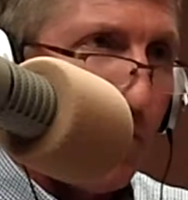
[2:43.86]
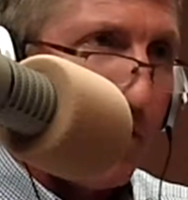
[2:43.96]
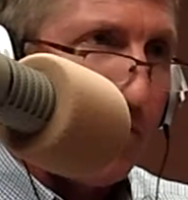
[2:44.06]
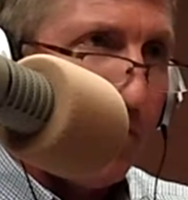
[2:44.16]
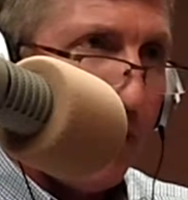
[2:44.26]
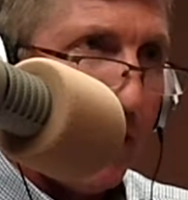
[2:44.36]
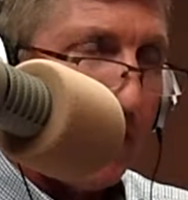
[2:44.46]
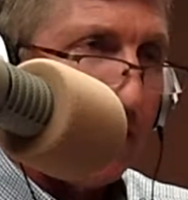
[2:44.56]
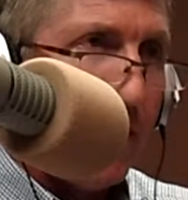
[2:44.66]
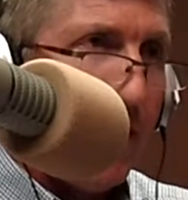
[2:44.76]
even more
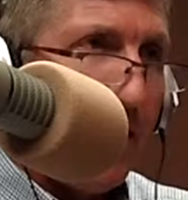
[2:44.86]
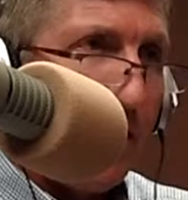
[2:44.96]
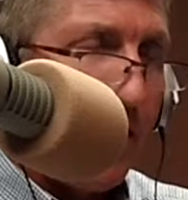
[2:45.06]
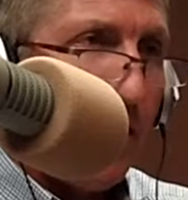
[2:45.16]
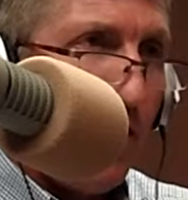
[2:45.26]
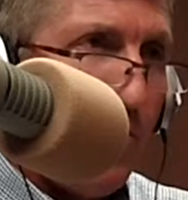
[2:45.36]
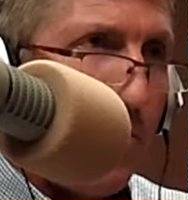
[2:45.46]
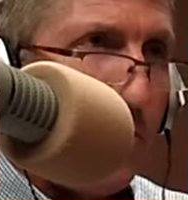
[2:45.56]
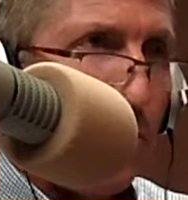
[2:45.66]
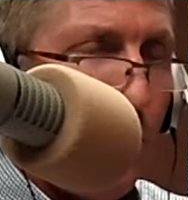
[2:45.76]
complex, that
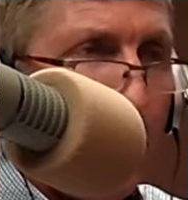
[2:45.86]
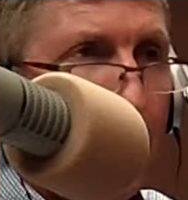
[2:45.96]
homeowner